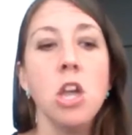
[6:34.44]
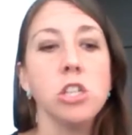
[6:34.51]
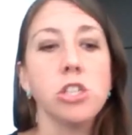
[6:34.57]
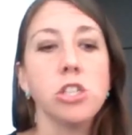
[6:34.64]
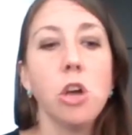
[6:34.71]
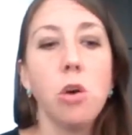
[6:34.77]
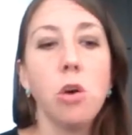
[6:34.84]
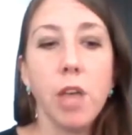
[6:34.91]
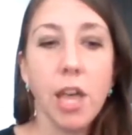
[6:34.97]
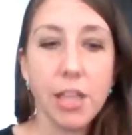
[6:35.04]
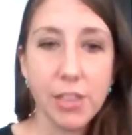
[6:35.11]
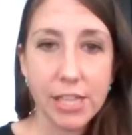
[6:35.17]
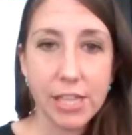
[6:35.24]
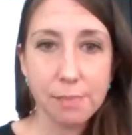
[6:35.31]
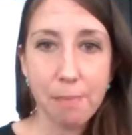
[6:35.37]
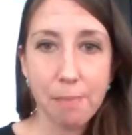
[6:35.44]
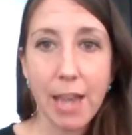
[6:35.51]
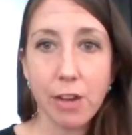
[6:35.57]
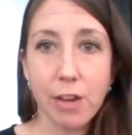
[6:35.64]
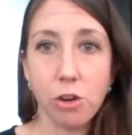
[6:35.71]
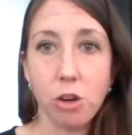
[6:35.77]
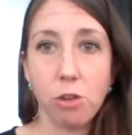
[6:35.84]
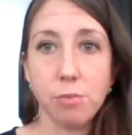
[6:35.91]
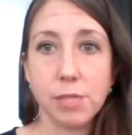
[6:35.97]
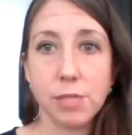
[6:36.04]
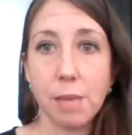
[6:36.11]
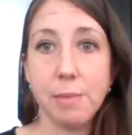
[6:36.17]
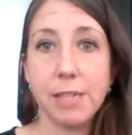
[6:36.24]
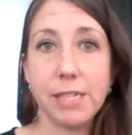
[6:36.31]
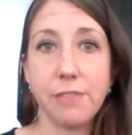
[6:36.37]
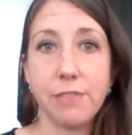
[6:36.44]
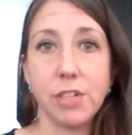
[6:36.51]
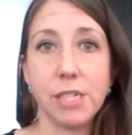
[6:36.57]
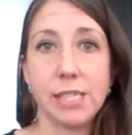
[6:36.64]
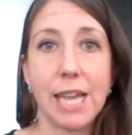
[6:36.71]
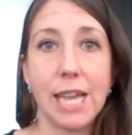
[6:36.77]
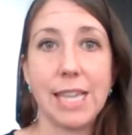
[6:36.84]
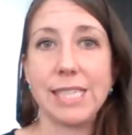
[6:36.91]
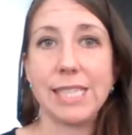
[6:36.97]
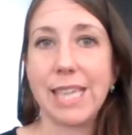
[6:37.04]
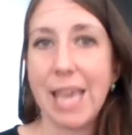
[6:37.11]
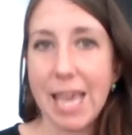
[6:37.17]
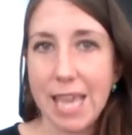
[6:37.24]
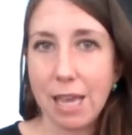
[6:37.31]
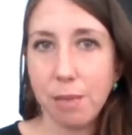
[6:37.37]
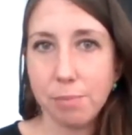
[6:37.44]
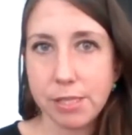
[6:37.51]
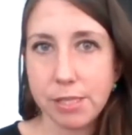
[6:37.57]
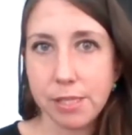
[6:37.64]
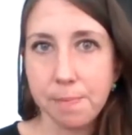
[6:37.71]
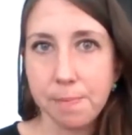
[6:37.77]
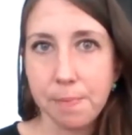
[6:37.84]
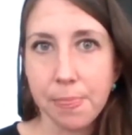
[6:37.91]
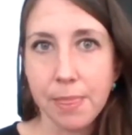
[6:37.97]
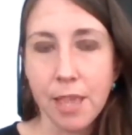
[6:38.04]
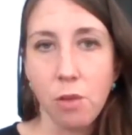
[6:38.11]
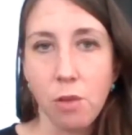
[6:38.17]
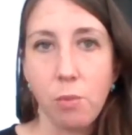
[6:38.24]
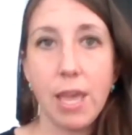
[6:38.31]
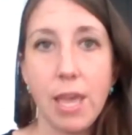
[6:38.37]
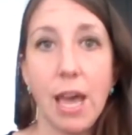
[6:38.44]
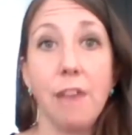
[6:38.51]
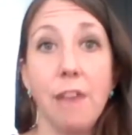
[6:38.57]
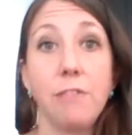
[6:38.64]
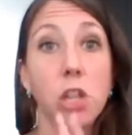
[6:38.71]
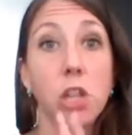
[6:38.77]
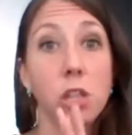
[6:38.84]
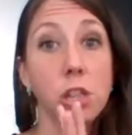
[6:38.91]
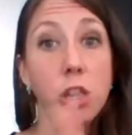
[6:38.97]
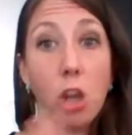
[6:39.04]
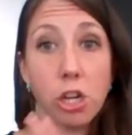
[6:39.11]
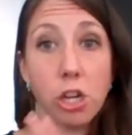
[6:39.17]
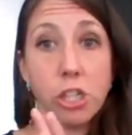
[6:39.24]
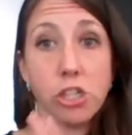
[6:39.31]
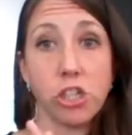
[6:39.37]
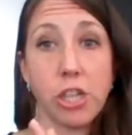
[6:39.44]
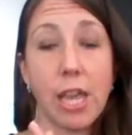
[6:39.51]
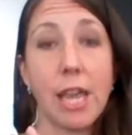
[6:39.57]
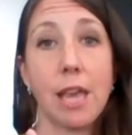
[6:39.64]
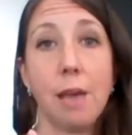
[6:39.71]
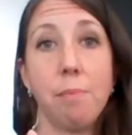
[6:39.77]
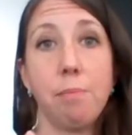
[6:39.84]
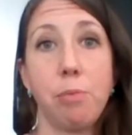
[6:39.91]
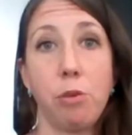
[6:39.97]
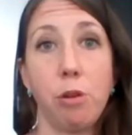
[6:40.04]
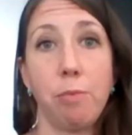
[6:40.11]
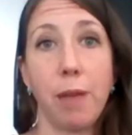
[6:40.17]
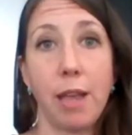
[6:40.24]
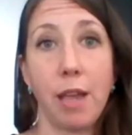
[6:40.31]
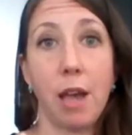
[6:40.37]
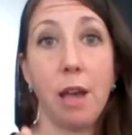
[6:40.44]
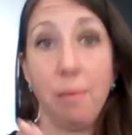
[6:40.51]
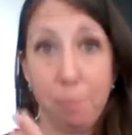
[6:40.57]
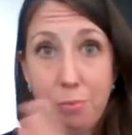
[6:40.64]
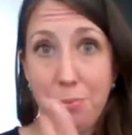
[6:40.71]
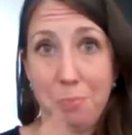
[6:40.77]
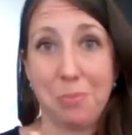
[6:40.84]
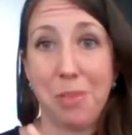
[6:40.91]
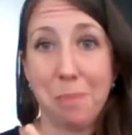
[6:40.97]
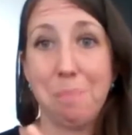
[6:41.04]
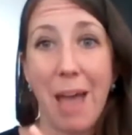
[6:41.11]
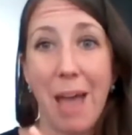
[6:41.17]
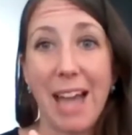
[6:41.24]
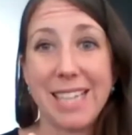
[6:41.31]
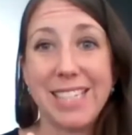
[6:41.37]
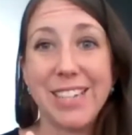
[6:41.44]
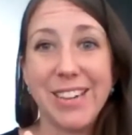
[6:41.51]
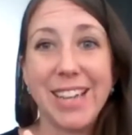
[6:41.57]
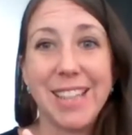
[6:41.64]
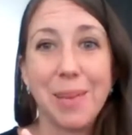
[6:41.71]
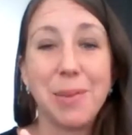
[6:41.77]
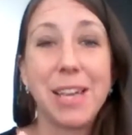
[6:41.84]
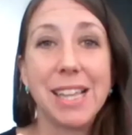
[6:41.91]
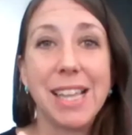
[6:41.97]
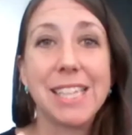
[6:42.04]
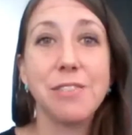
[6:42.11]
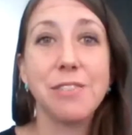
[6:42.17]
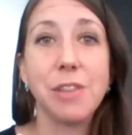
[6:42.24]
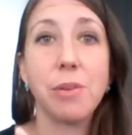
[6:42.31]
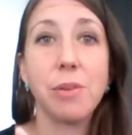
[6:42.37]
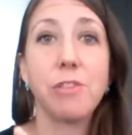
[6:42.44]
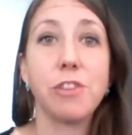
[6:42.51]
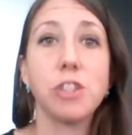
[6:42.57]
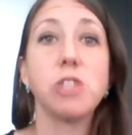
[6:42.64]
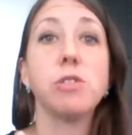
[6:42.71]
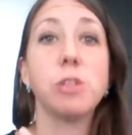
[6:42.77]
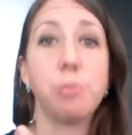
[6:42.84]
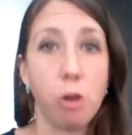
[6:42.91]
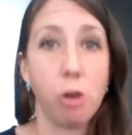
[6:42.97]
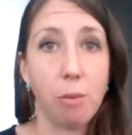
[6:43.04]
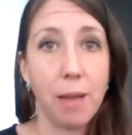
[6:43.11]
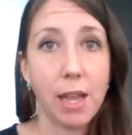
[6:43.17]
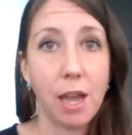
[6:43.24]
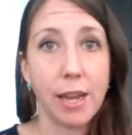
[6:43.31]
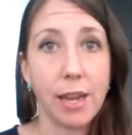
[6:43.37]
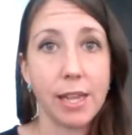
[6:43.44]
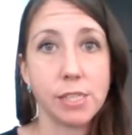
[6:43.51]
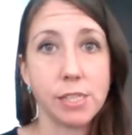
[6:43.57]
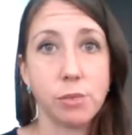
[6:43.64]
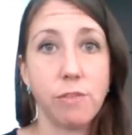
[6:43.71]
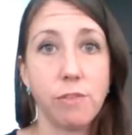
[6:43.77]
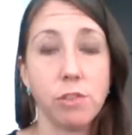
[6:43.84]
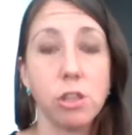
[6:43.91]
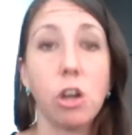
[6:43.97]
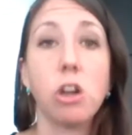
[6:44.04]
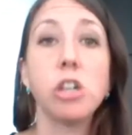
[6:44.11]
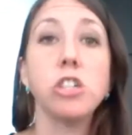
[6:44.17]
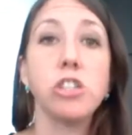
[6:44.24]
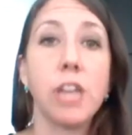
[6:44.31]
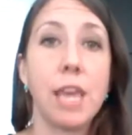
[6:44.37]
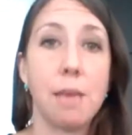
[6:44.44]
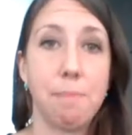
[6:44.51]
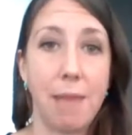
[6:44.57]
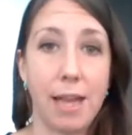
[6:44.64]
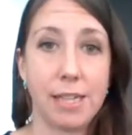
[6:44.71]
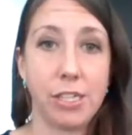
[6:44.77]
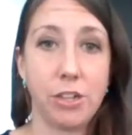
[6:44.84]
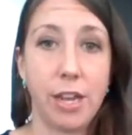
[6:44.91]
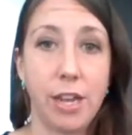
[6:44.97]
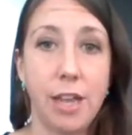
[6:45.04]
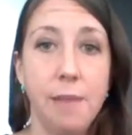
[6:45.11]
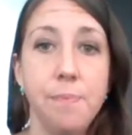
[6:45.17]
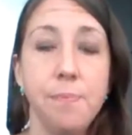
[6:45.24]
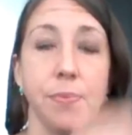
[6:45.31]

So these microbes come in different size camps. We have the large camp the bacteria that we collectively refer to as probiotics. We have large camp bacteria.